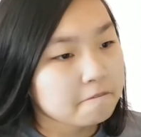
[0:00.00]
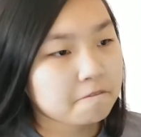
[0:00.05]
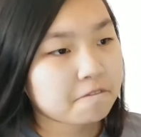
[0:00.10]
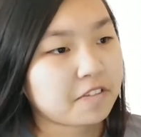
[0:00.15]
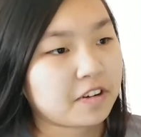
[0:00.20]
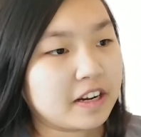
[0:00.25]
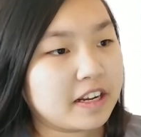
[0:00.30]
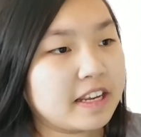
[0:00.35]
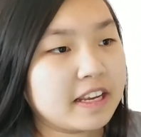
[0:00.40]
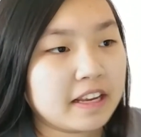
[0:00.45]

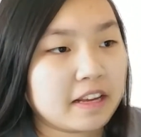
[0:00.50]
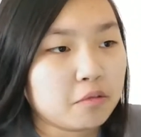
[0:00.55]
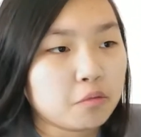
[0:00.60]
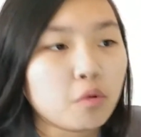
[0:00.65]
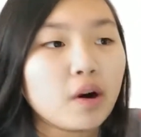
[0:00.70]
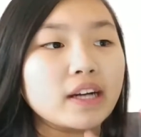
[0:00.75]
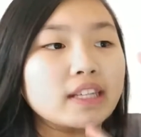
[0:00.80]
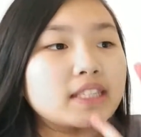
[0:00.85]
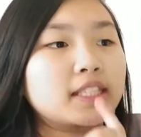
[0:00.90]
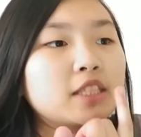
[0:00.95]

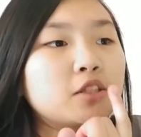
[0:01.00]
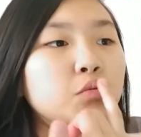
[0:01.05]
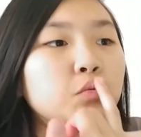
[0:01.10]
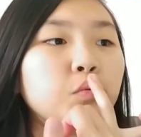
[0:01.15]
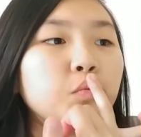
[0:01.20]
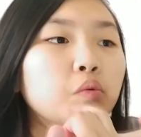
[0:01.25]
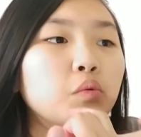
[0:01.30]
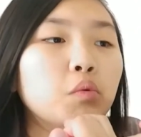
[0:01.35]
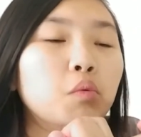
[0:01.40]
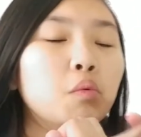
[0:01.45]

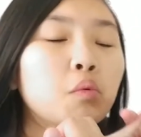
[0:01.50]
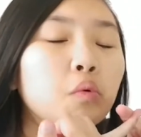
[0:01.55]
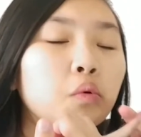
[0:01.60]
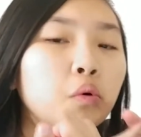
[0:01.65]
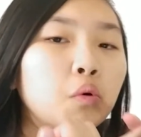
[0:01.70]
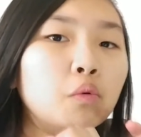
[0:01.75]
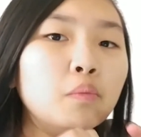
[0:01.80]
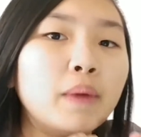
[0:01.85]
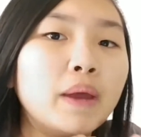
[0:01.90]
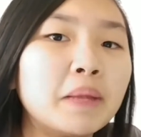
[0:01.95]
freaking,
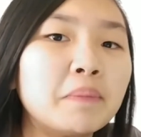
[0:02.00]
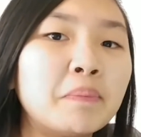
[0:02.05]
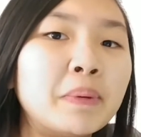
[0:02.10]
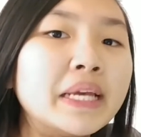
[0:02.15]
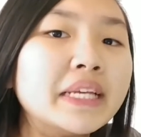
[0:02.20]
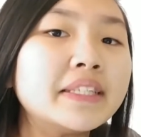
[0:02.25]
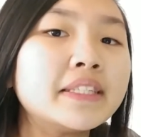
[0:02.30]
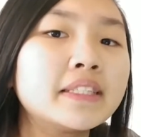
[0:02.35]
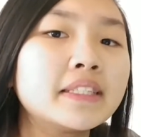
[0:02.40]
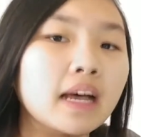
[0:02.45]
who made
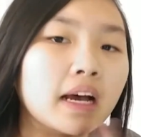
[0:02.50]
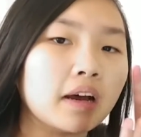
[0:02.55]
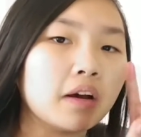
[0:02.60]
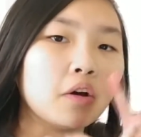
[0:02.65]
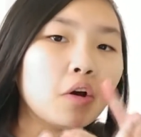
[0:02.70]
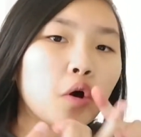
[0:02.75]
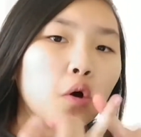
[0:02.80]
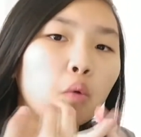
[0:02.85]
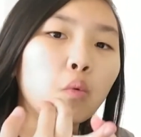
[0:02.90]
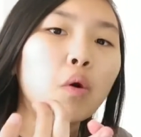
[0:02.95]
pizza?
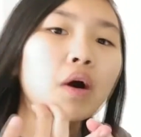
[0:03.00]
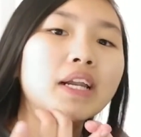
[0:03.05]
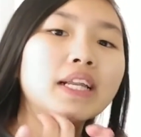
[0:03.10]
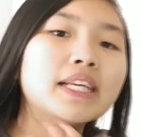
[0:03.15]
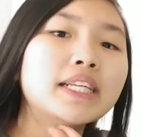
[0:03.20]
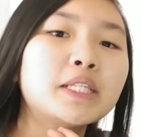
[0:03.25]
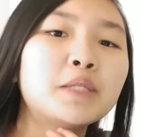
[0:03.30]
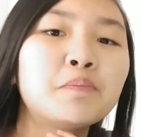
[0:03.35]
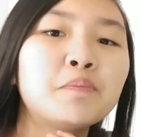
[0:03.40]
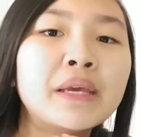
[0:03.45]
What
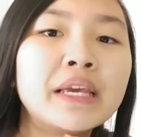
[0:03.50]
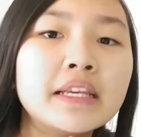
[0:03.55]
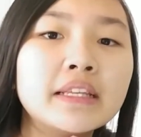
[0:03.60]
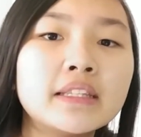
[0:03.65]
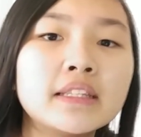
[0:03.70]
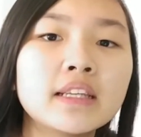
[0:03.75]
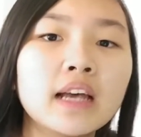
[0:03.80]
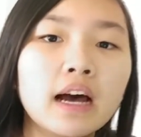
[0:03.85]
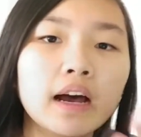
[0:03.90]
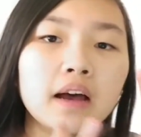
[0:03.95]
is
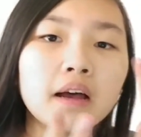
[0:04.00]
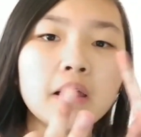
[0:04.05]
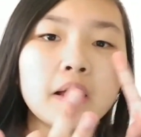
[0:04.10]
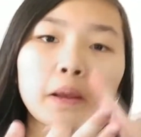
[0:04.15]
pizza?